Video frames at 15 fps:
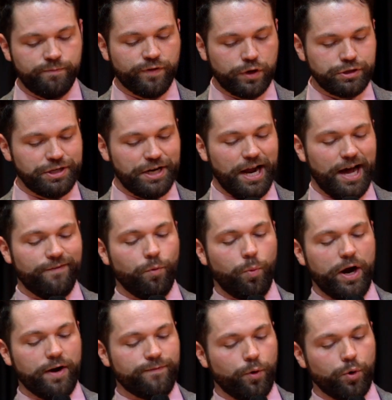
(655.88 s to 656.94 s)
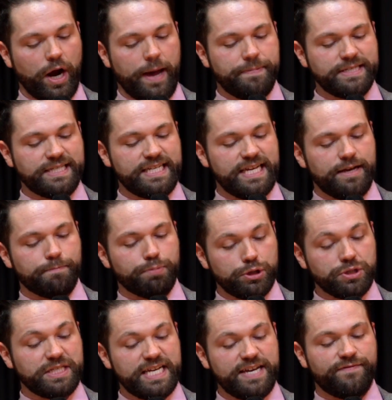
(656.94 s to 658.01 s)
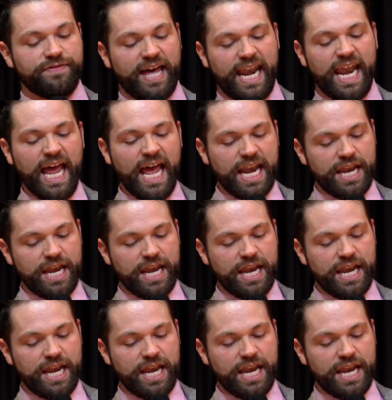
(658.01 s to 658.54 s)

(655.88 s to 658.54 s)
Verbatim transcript: version of wherefore I perceive, perceive that